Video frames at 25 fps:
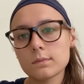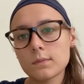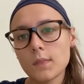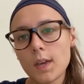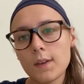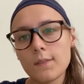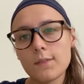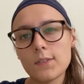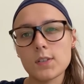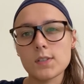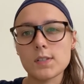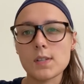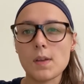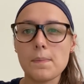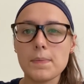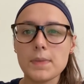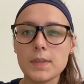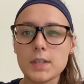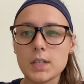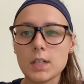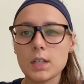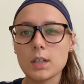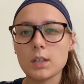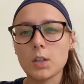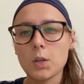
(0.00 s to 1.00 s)
that fills up the
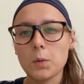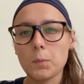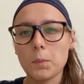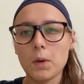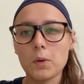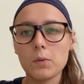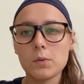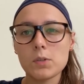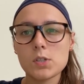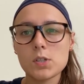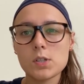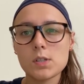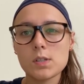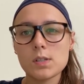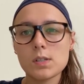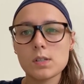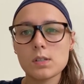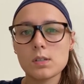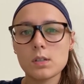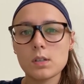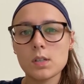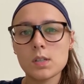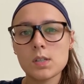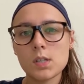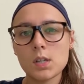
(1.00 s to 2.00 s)
day a little bit, which is,
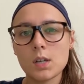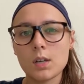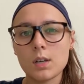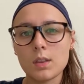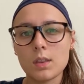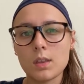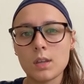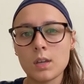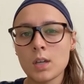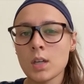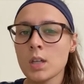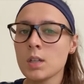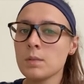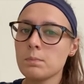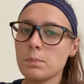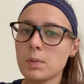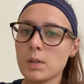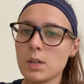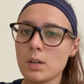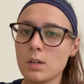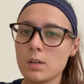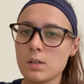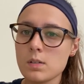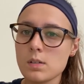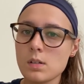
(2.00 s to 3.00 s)
it's a good thing,
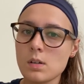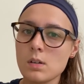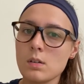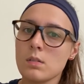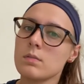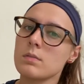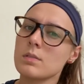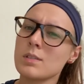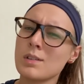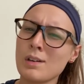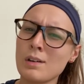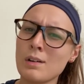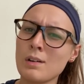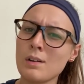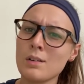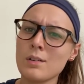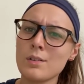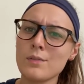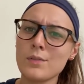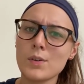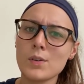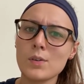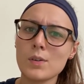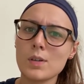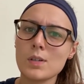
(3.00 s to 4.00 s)
but also it's kind of hard
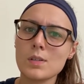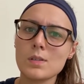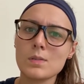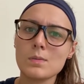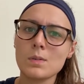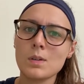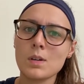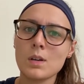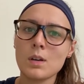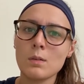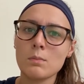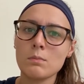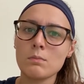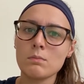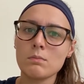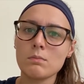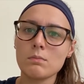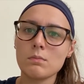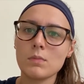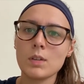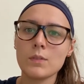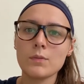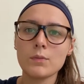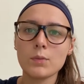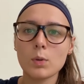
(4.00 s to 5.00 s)
to focus when I'm
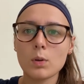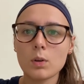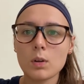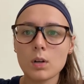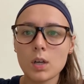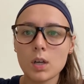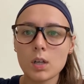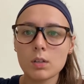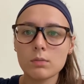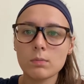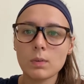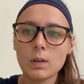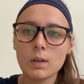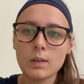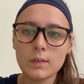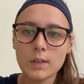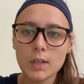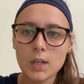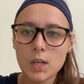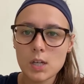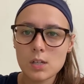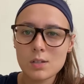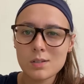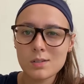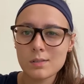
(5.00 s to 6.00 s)
in Florida on
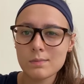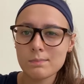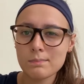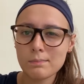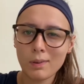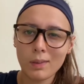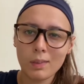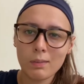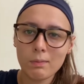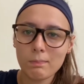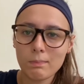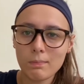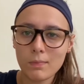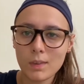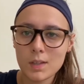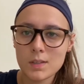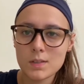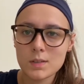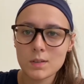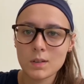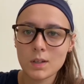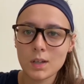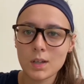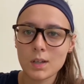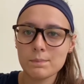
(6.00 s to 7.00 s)
vacation, but
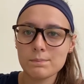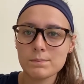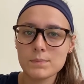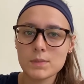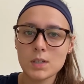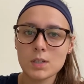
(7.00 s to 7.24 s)
that's okay.